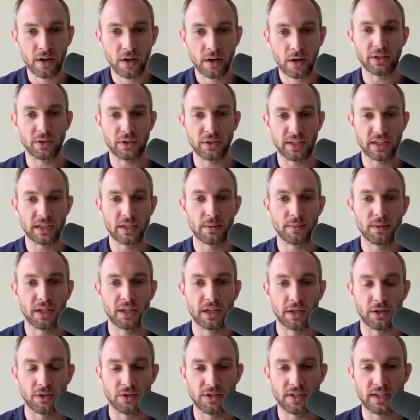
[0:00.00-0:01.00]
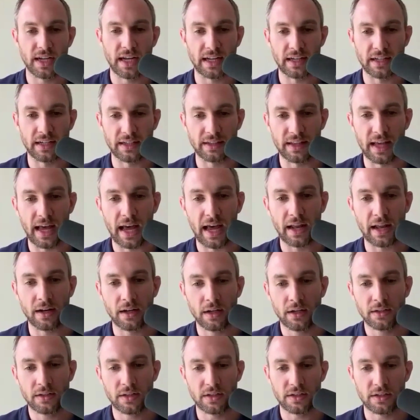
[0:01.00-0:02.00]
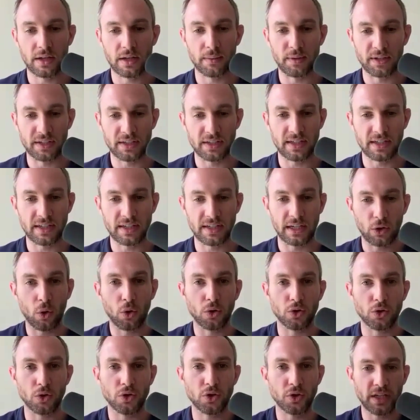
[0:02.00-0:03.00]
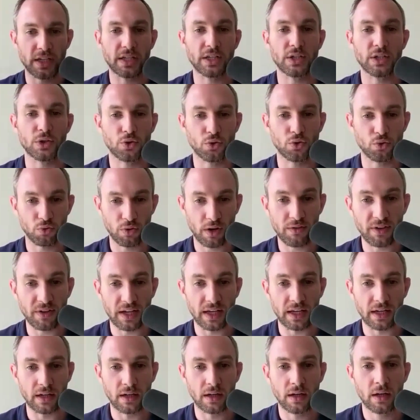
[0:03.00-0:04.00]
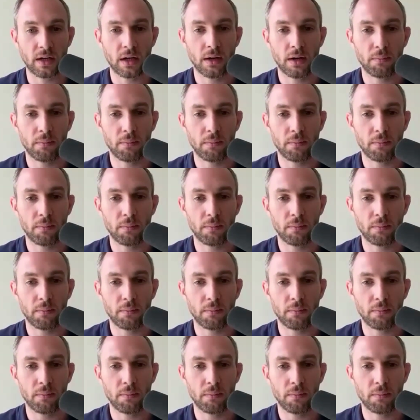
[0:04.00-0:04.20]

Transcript: There needs to be an understanding that to some extent culture is driven